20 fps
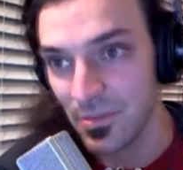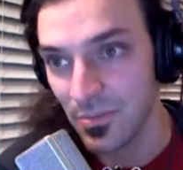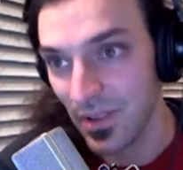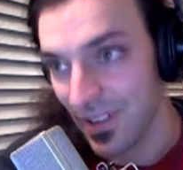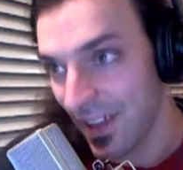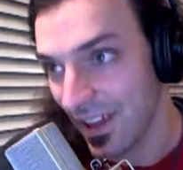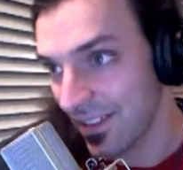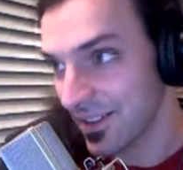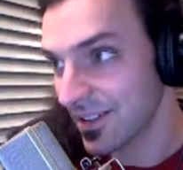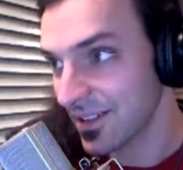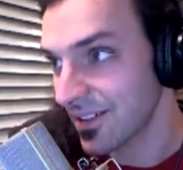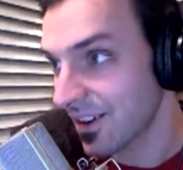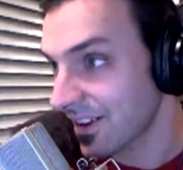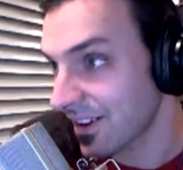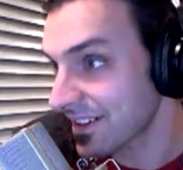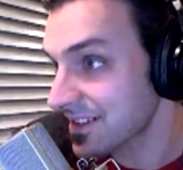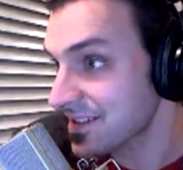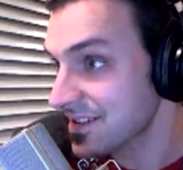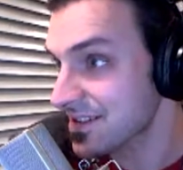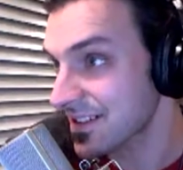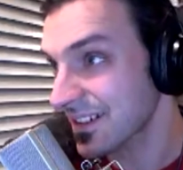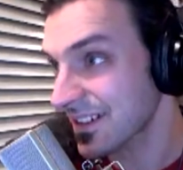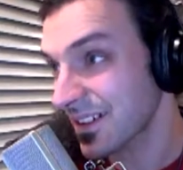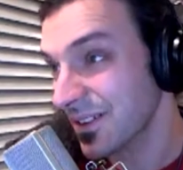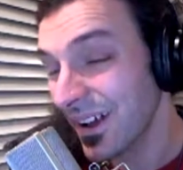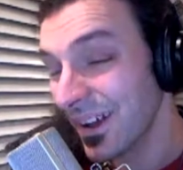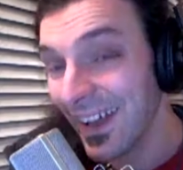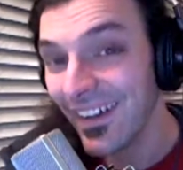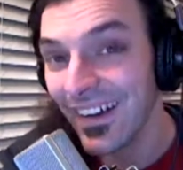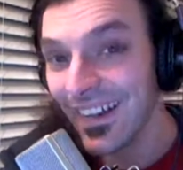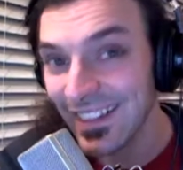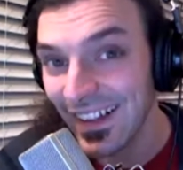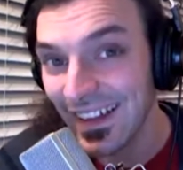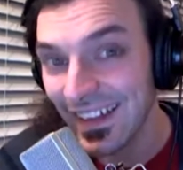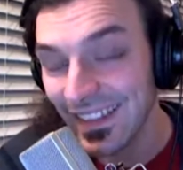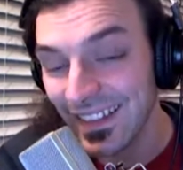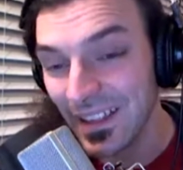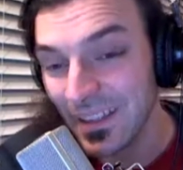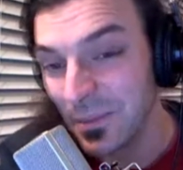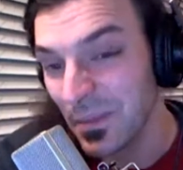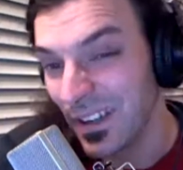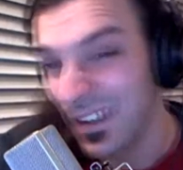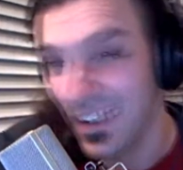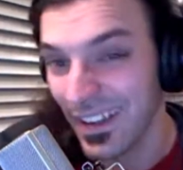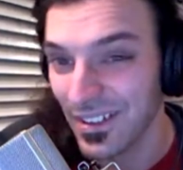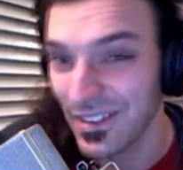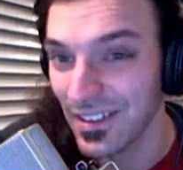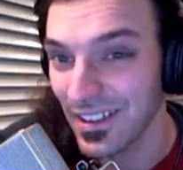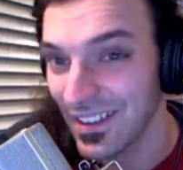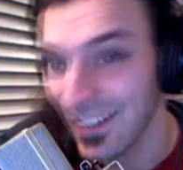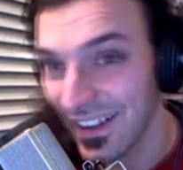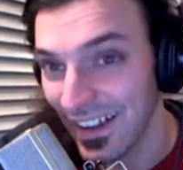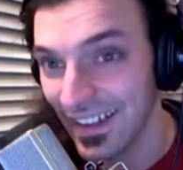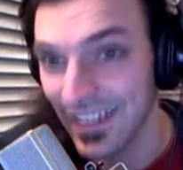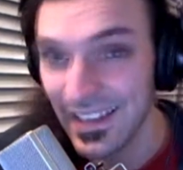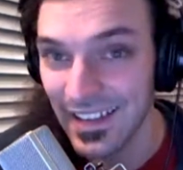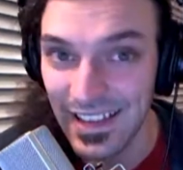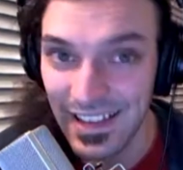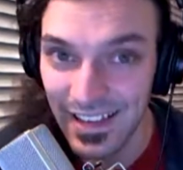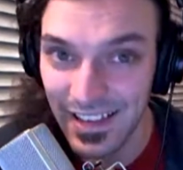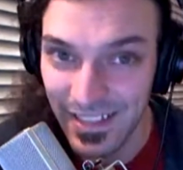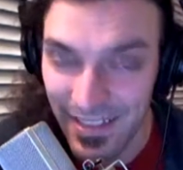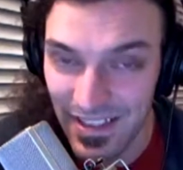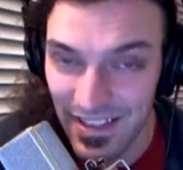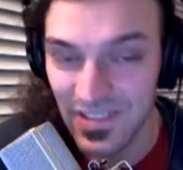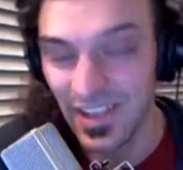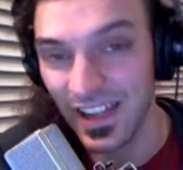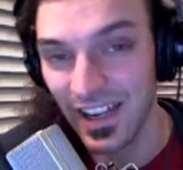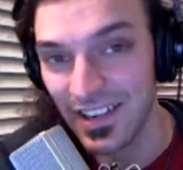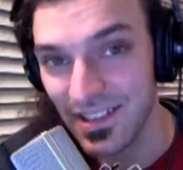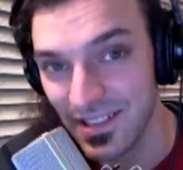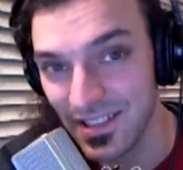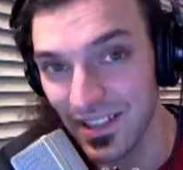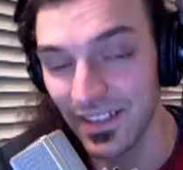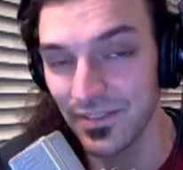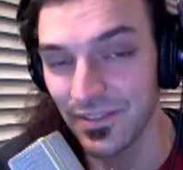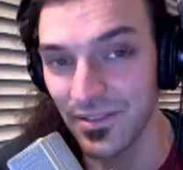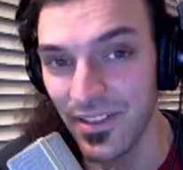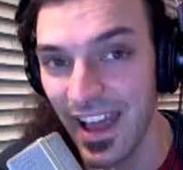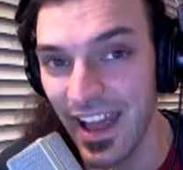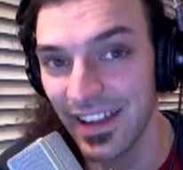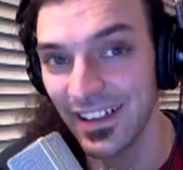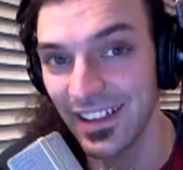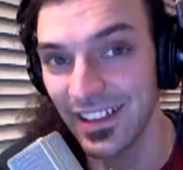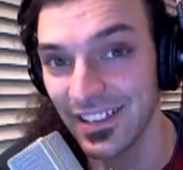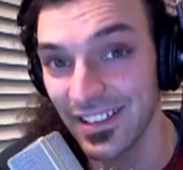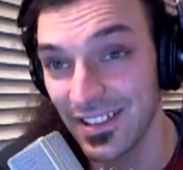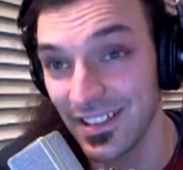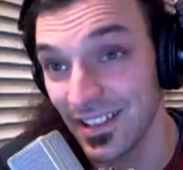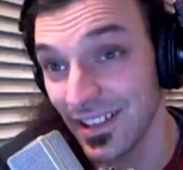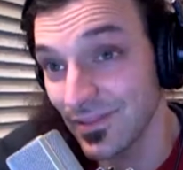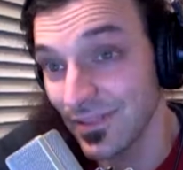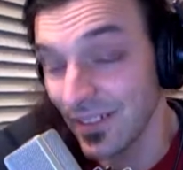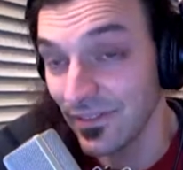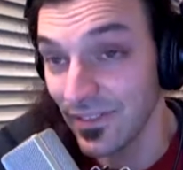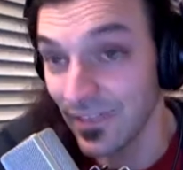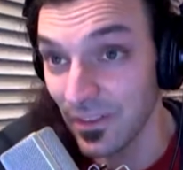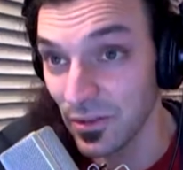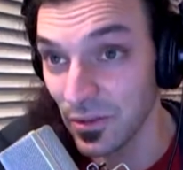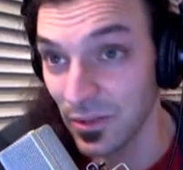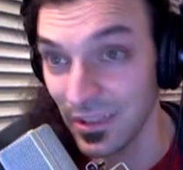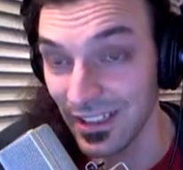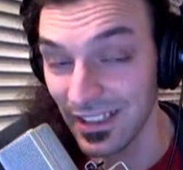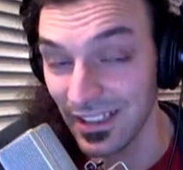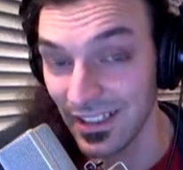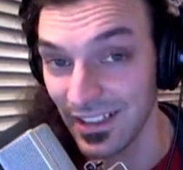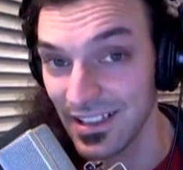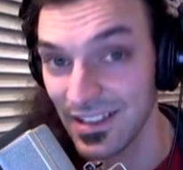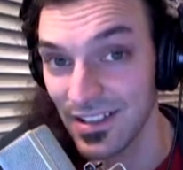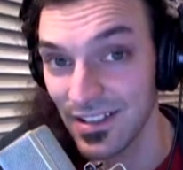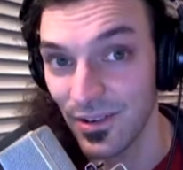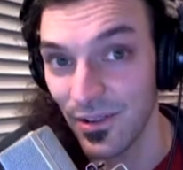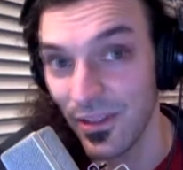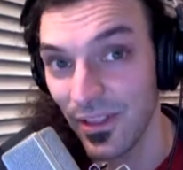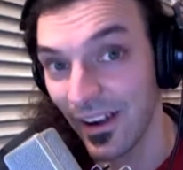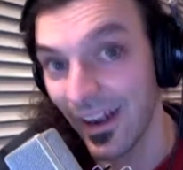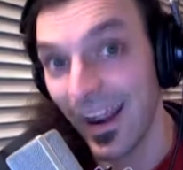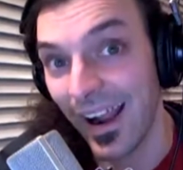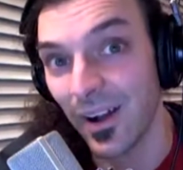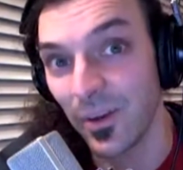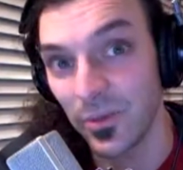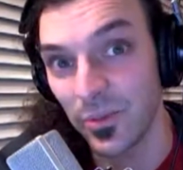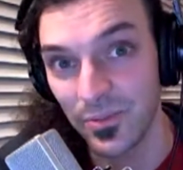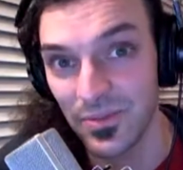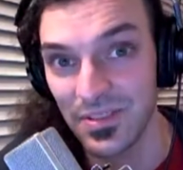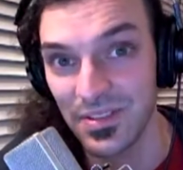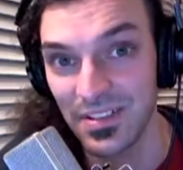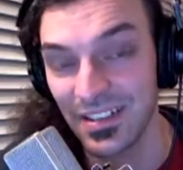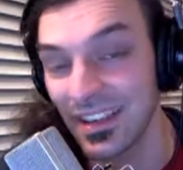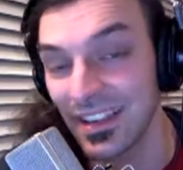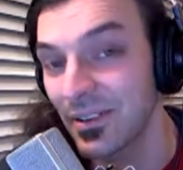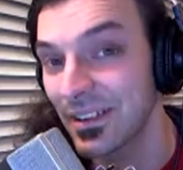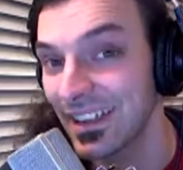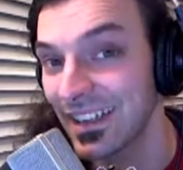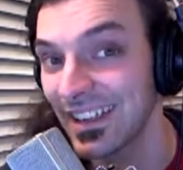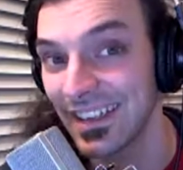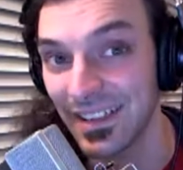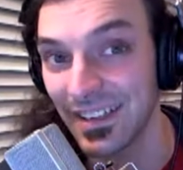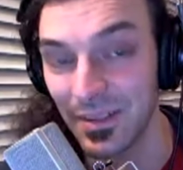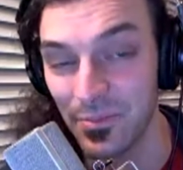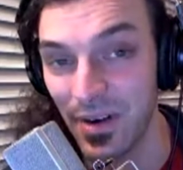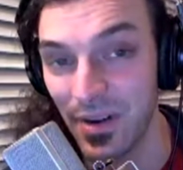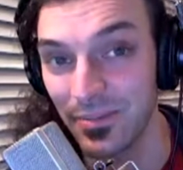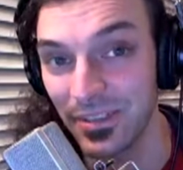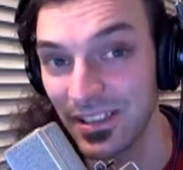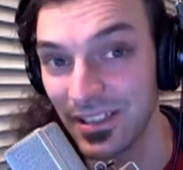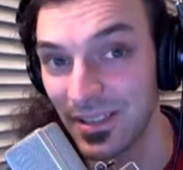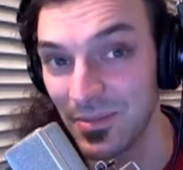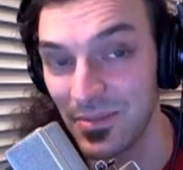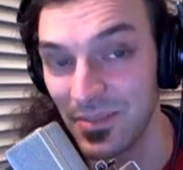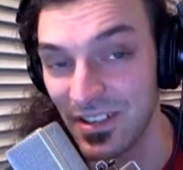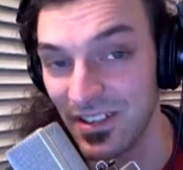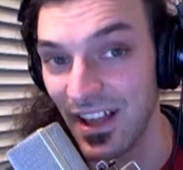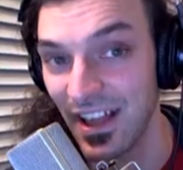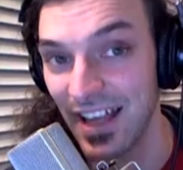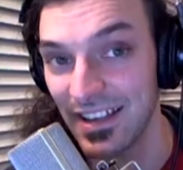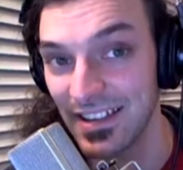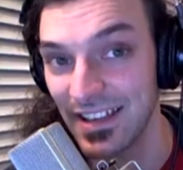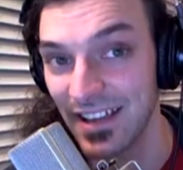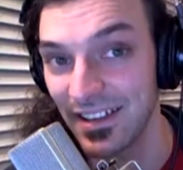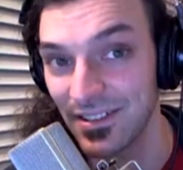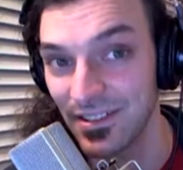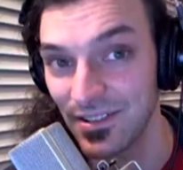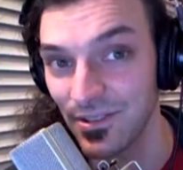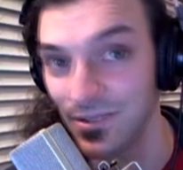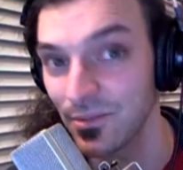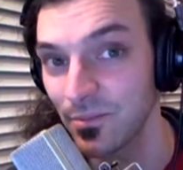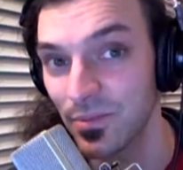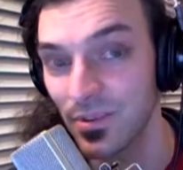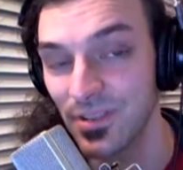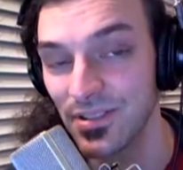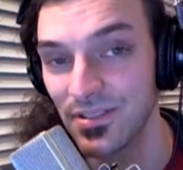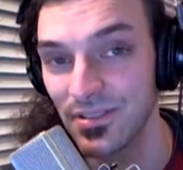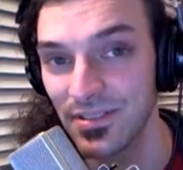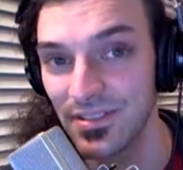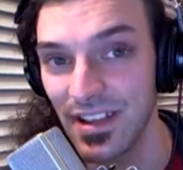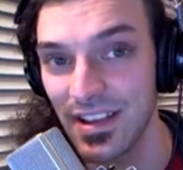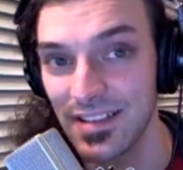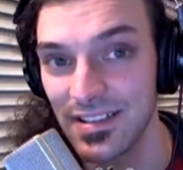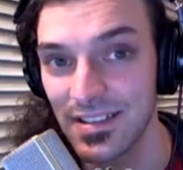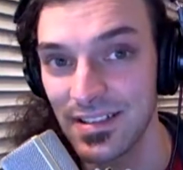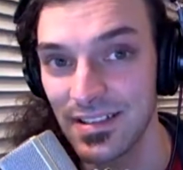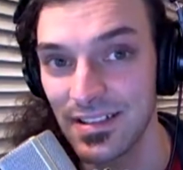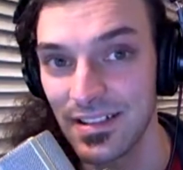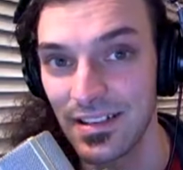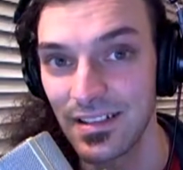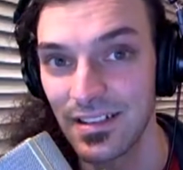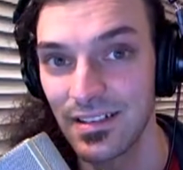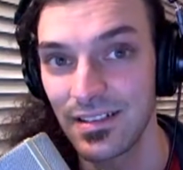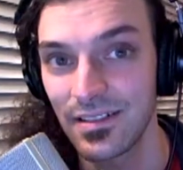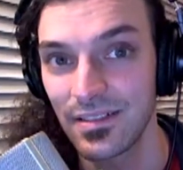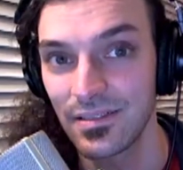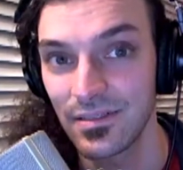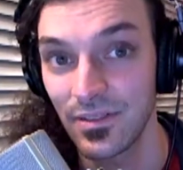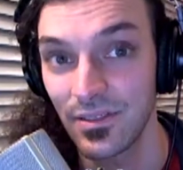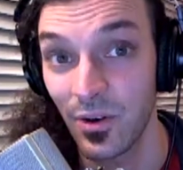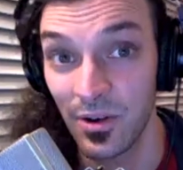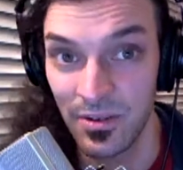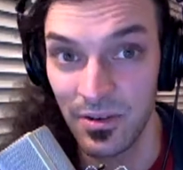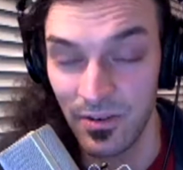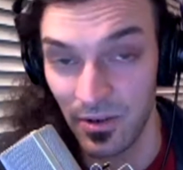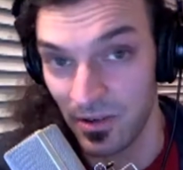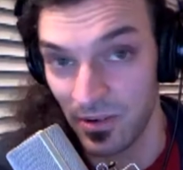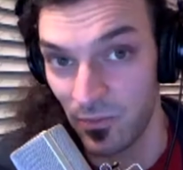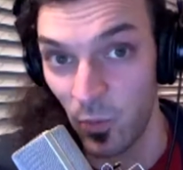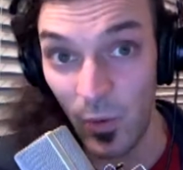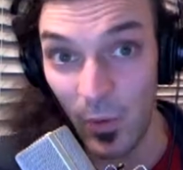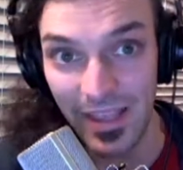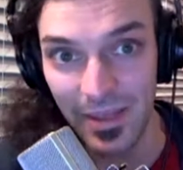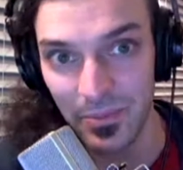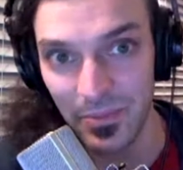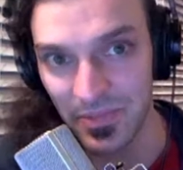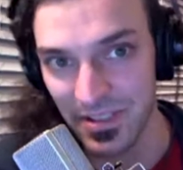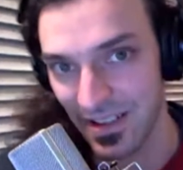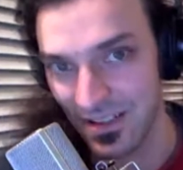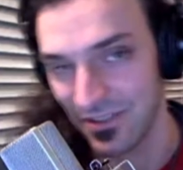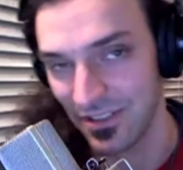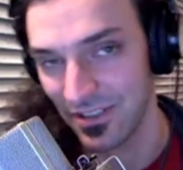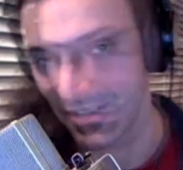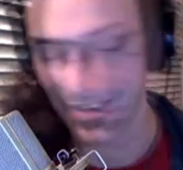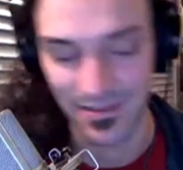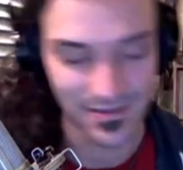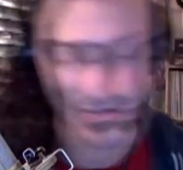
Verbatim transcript: But other artists, you know, oh, I like them, but I only like this kind of stuff or that kind of stuff. I've never really listened to their albums. You know, again, it probably comes a lot down to personal taste or, or whims even.